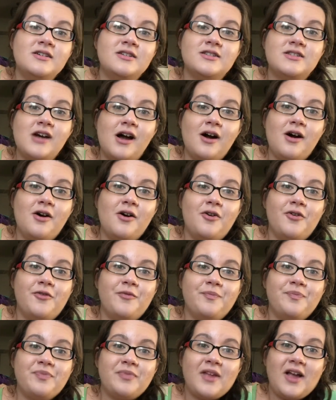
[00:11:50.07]

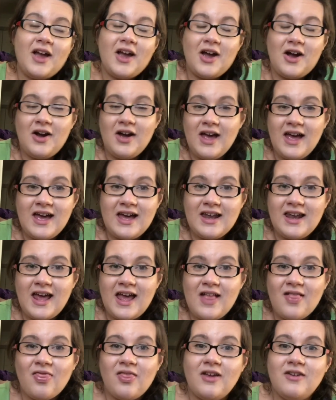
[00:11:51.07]
So go ahead
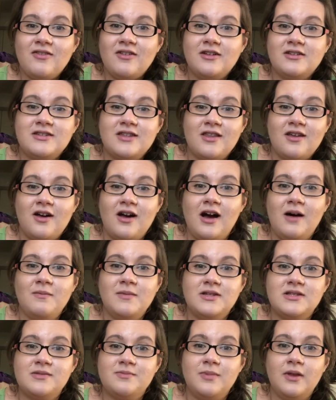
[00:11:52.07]
and leave those in the
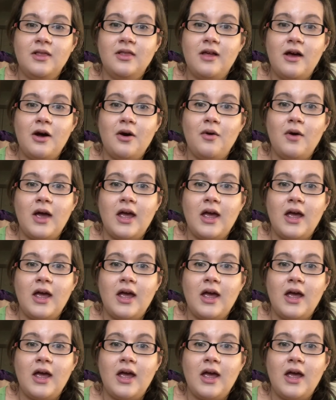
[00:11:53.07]
comments below